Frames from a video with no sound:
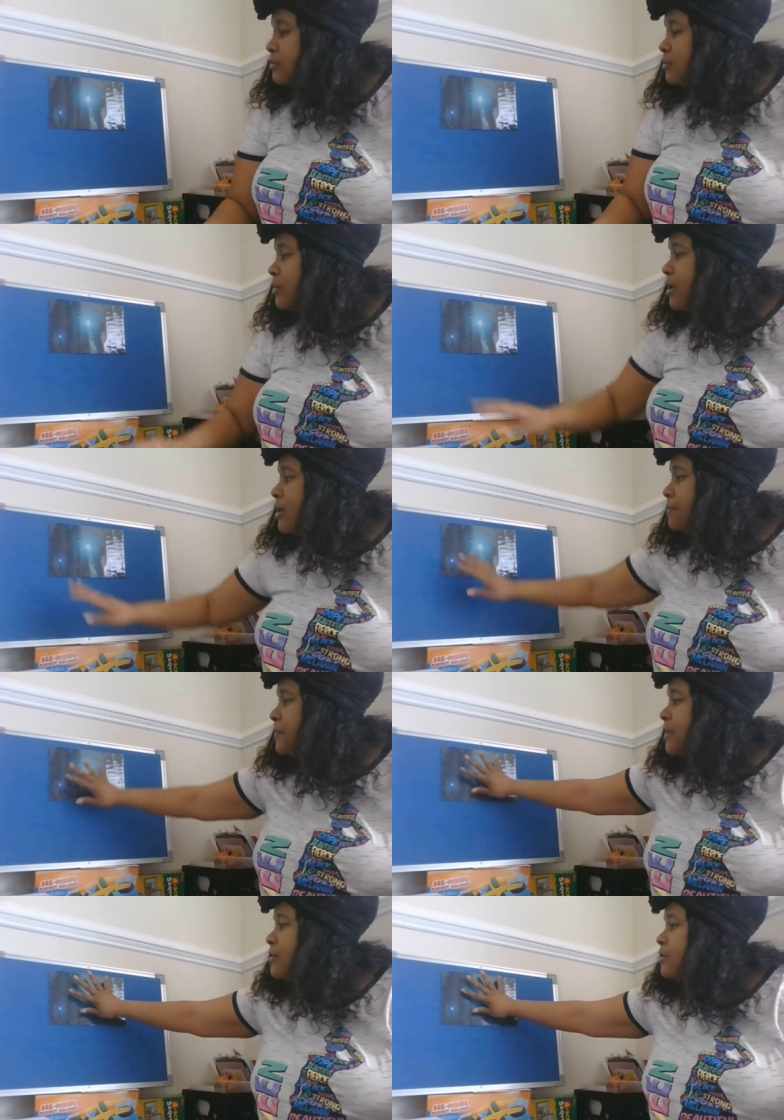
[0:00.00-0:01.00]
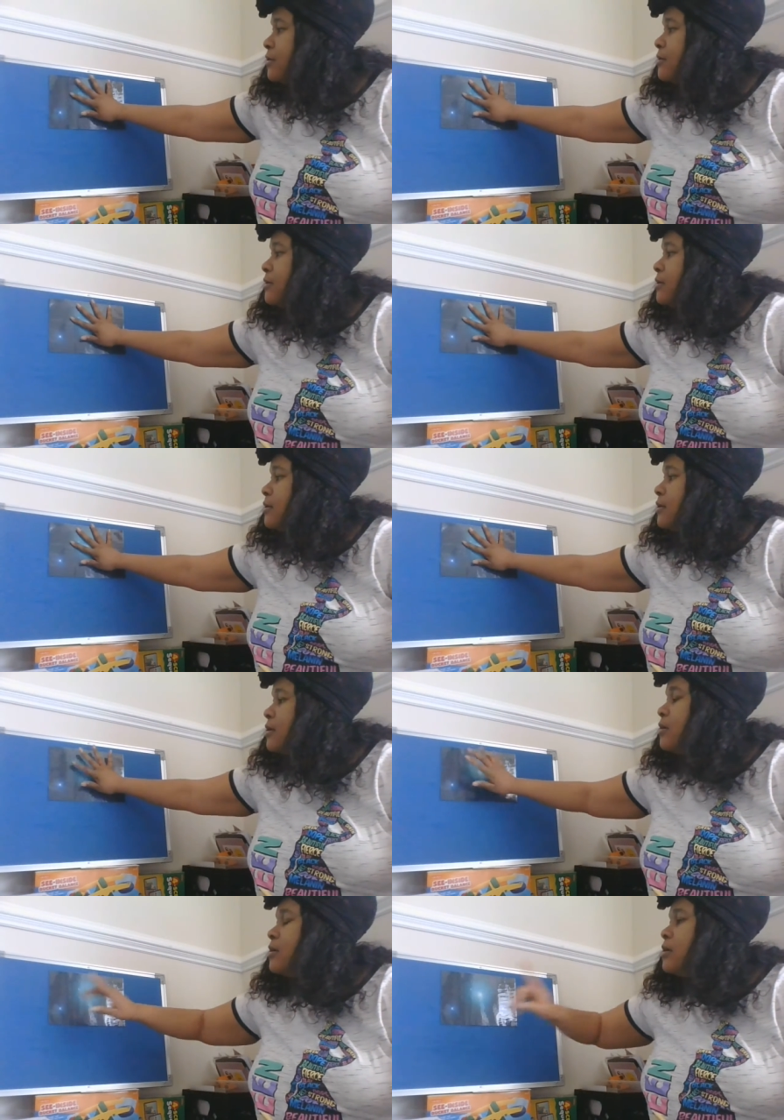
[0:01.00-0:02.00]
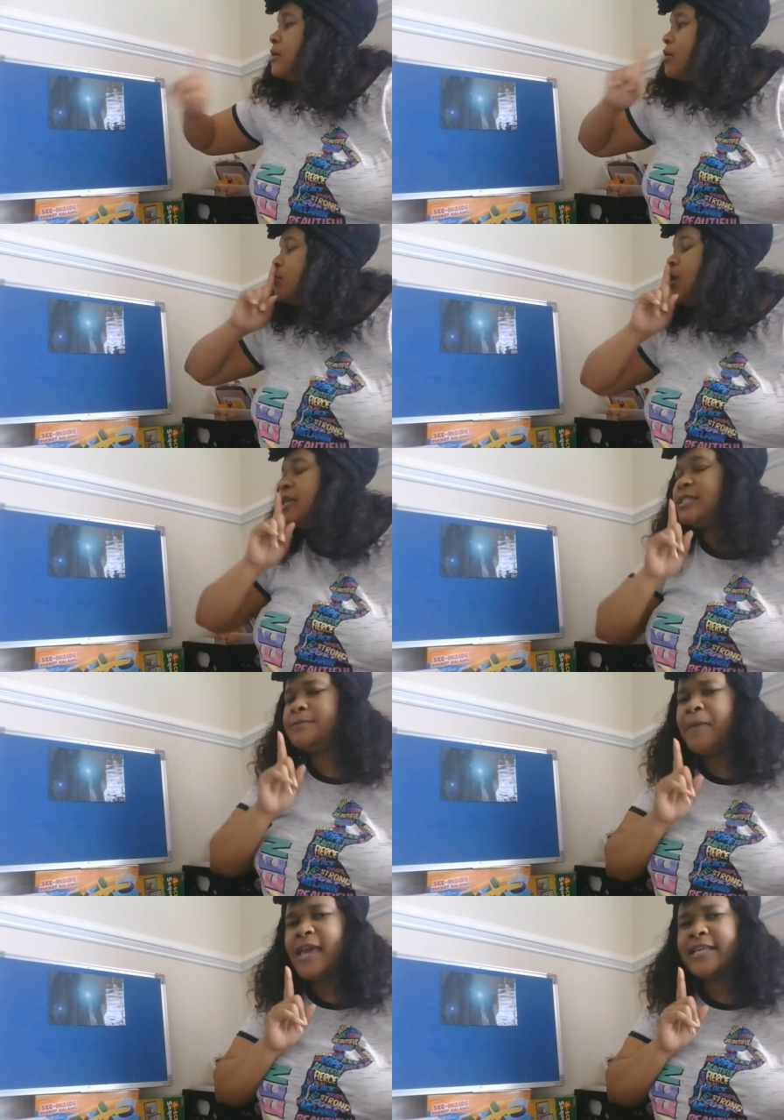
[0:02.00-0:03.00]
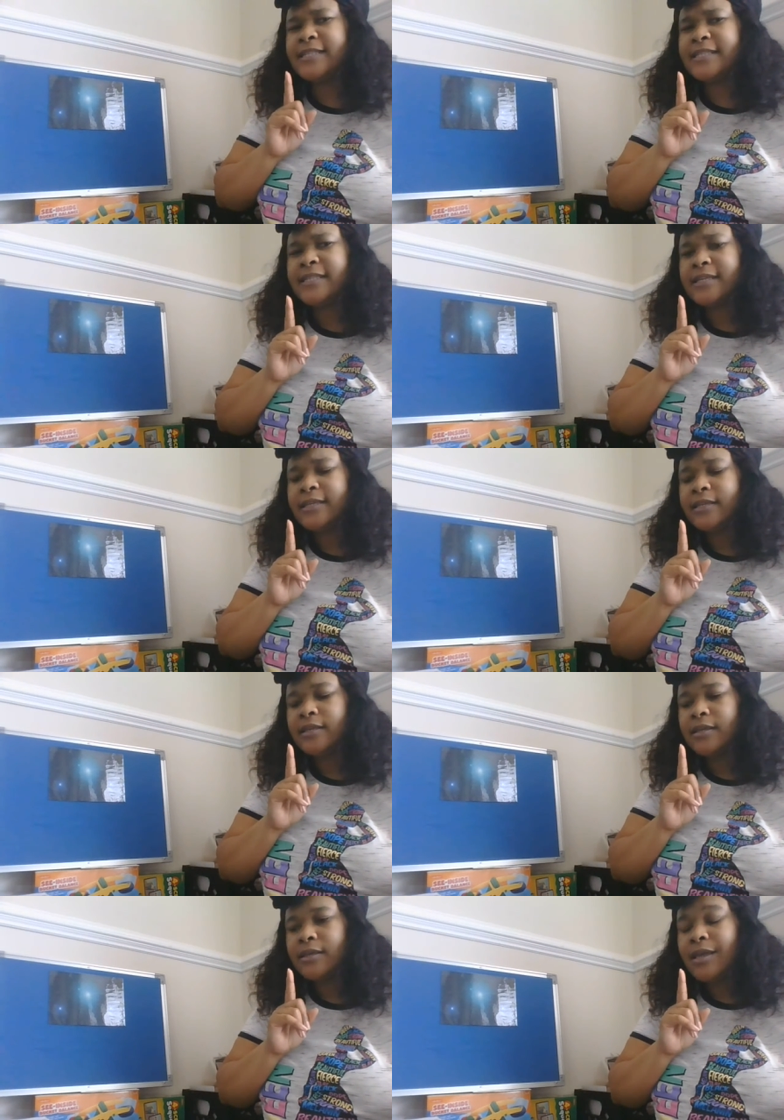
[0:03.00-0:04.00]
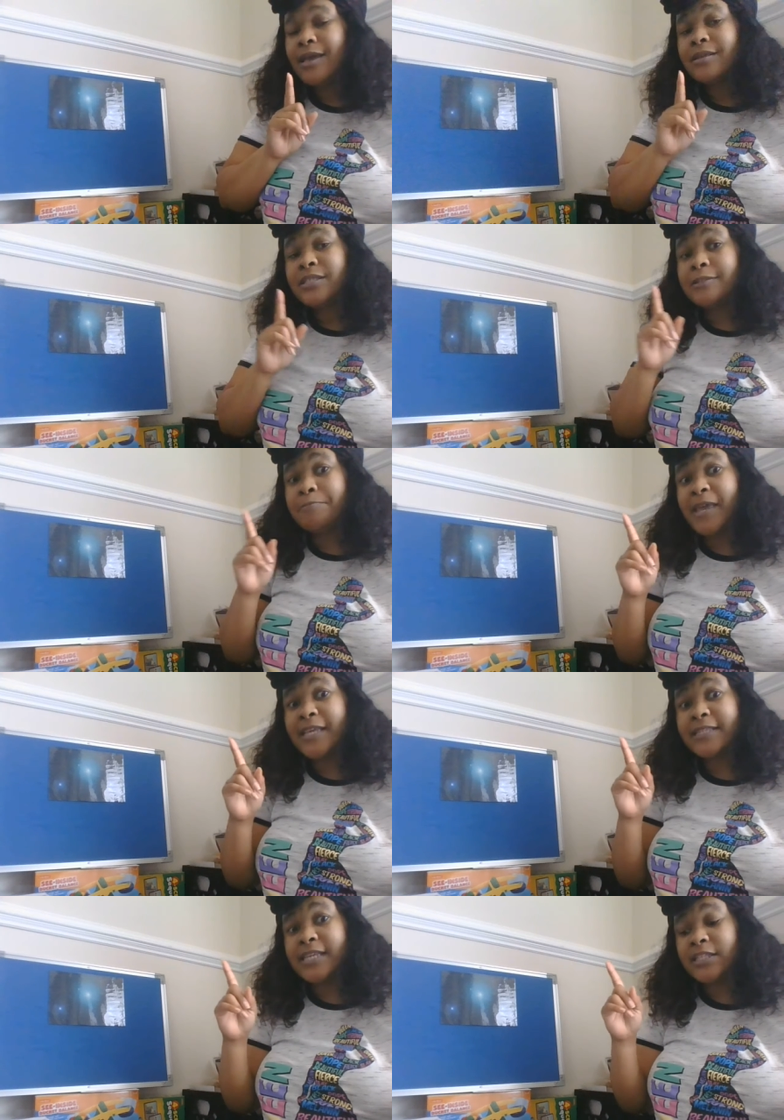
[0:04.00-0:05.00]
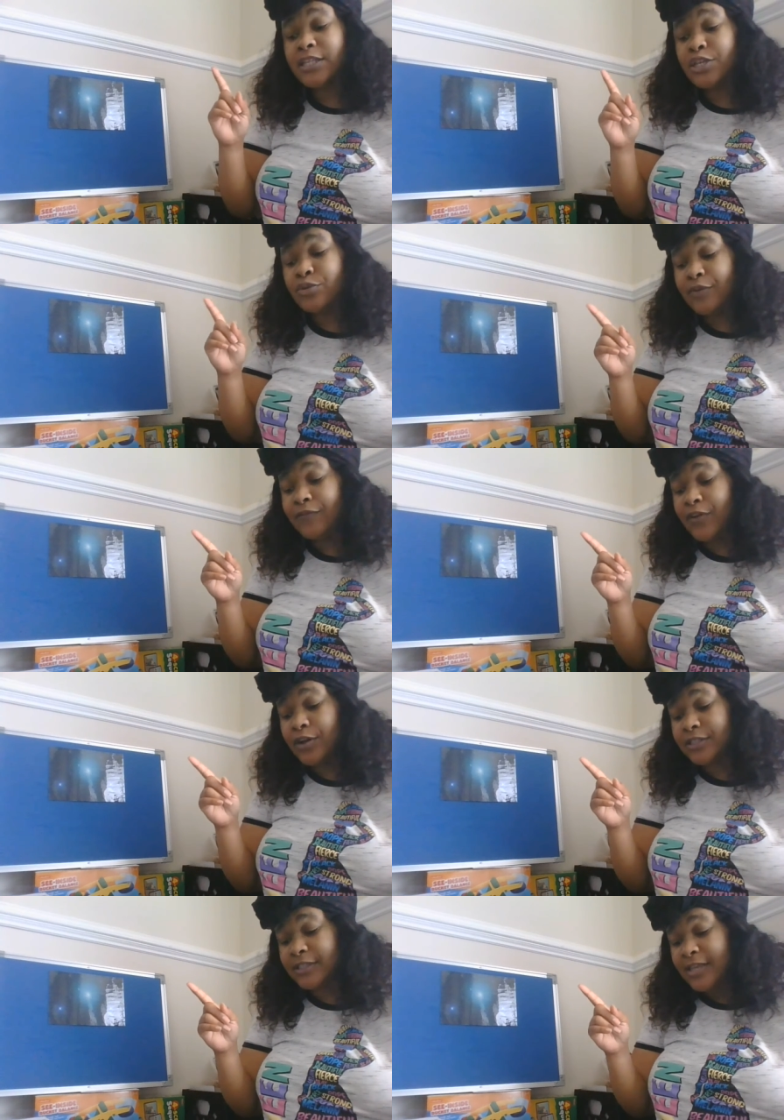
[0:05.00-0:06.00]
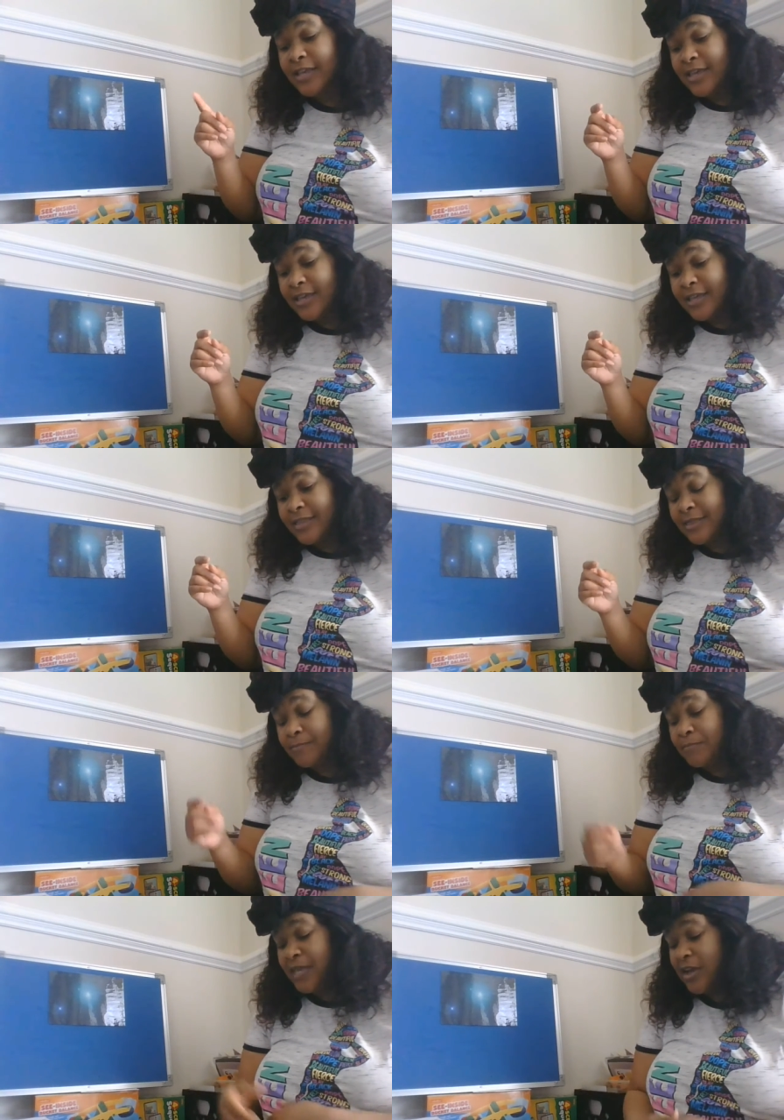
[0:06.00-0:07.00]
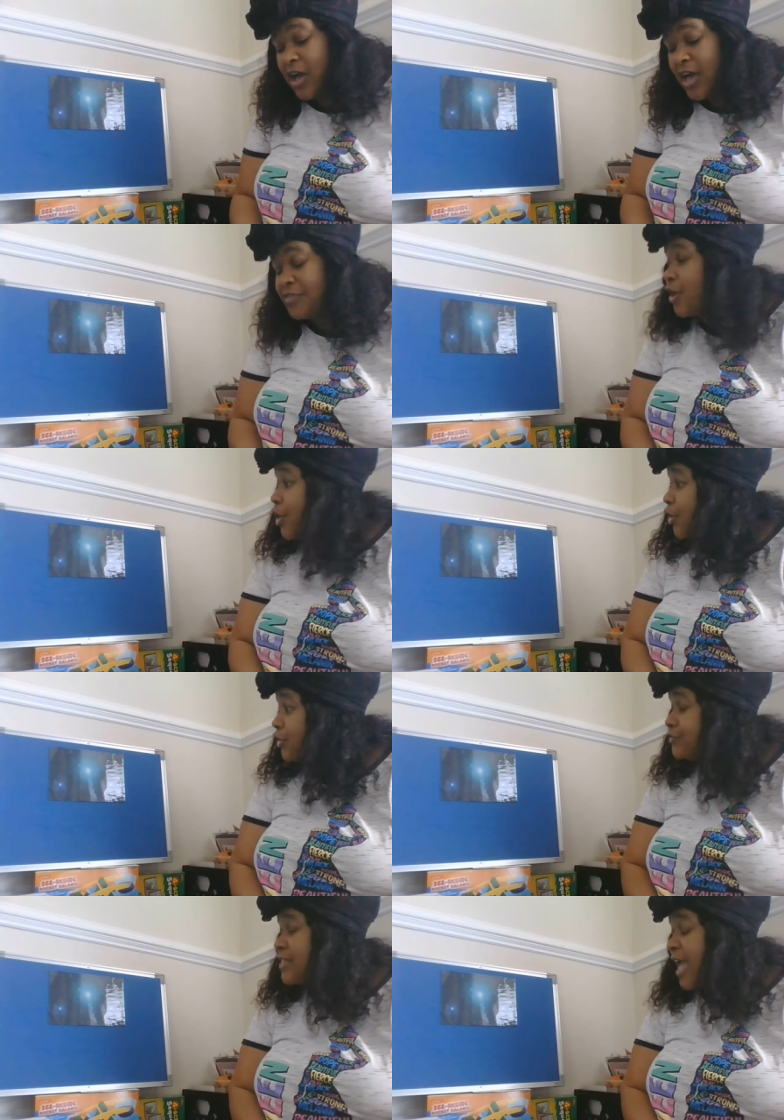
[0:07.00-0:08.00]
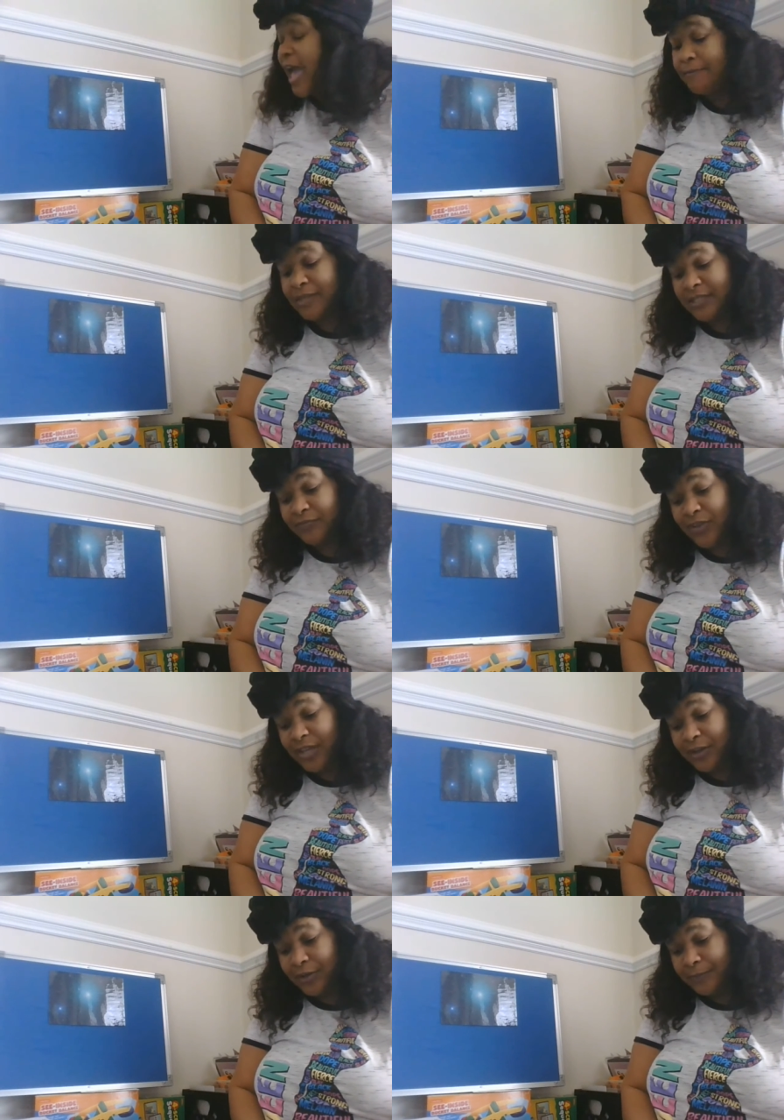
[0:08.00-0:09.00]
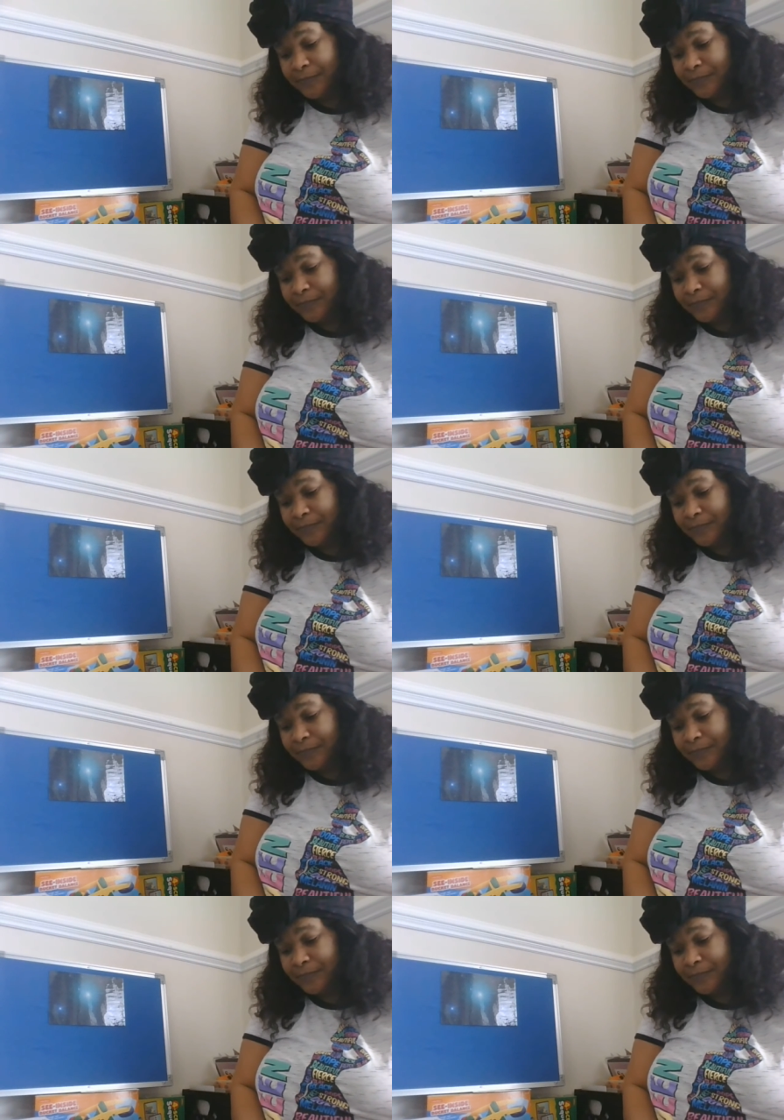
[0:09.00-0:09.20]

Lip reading: We're up here. What is space? Space is the universe beyond the Earth's atmosphere.